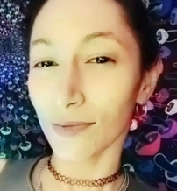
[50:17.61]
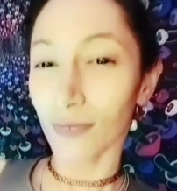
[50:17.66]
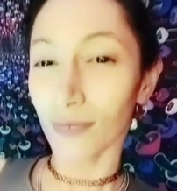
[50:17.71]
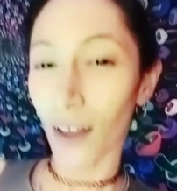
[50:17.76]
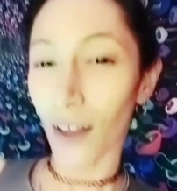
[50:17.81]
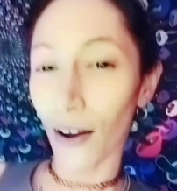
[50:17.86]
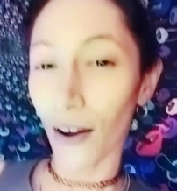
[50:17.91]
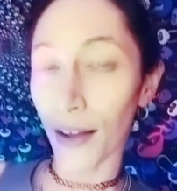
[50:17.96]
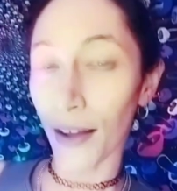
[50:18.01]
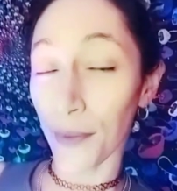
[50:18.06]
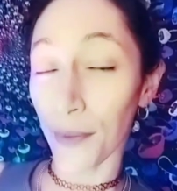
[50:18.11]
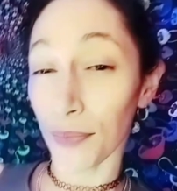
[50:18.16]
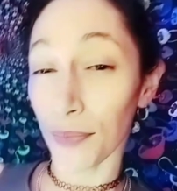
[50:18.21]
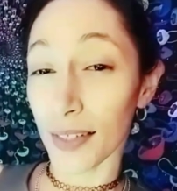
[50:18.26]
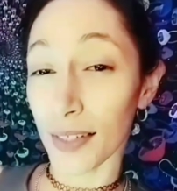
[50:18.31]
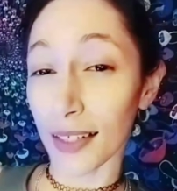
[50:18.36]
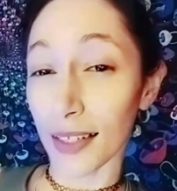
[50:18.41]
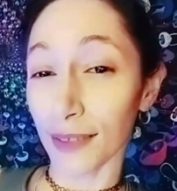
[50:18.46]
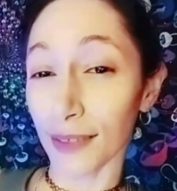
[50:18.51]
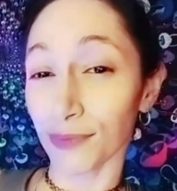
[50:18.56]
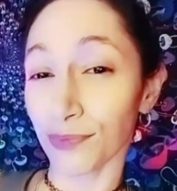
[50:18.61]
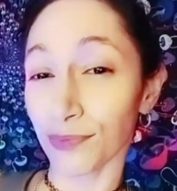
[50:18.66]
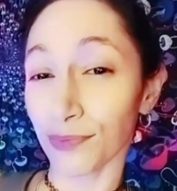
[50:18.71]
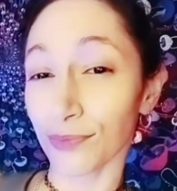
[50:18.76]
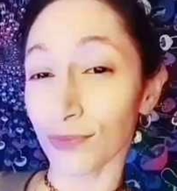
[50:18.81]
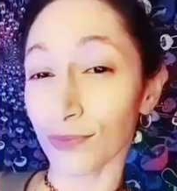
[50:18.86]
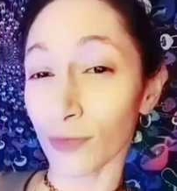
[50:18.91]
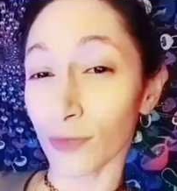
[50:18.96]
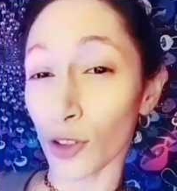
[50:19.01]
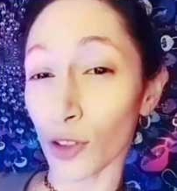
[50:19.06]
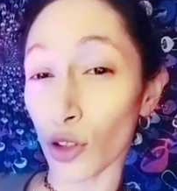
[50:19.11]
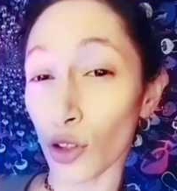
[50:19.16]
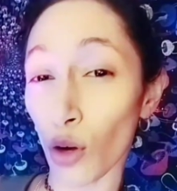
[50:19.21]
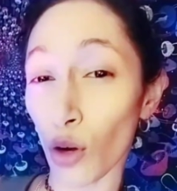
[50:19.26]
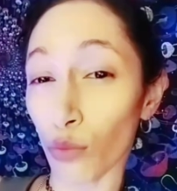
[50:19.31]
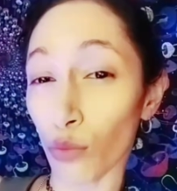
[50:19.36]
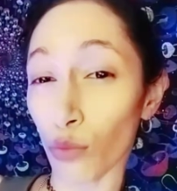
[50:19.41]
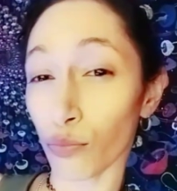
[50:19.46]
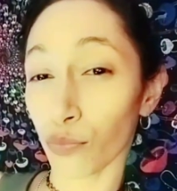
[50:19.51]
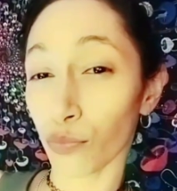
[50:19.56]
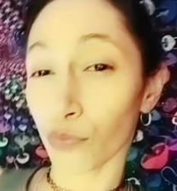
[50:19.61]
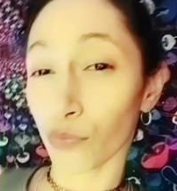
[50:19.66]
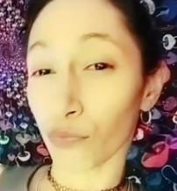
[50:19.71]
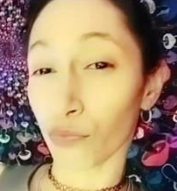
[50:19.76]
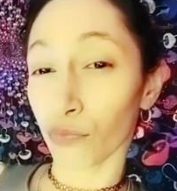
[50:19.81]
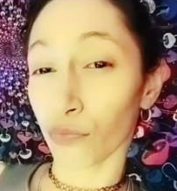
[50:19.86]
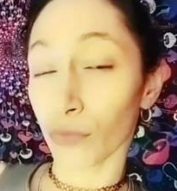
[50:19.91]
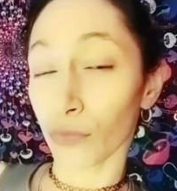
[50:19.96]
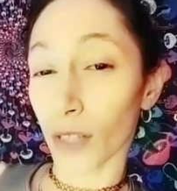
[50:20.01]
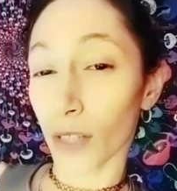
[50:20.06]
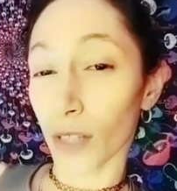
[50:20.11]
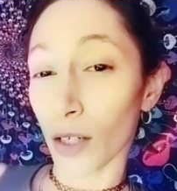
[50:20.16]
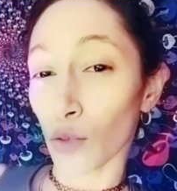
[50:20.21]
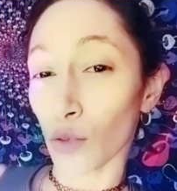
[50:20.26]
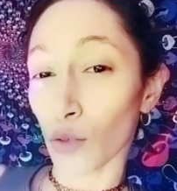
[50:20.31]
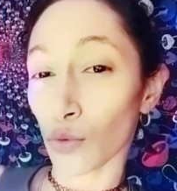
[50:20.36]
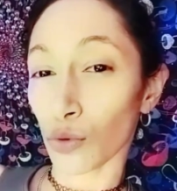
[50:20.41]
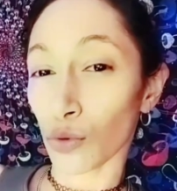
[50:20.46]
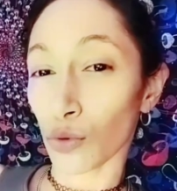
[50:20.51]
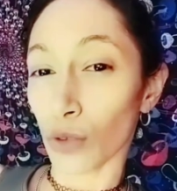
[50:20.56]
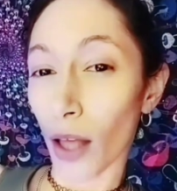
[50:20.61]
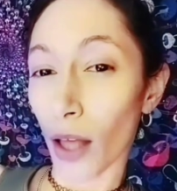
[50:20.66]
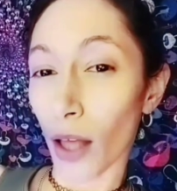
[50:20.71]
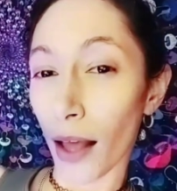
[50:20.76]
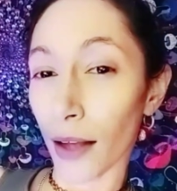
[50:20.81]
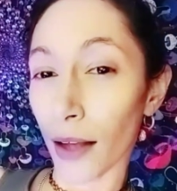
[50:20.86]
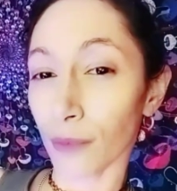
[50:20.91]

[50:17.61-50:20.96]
All right. So today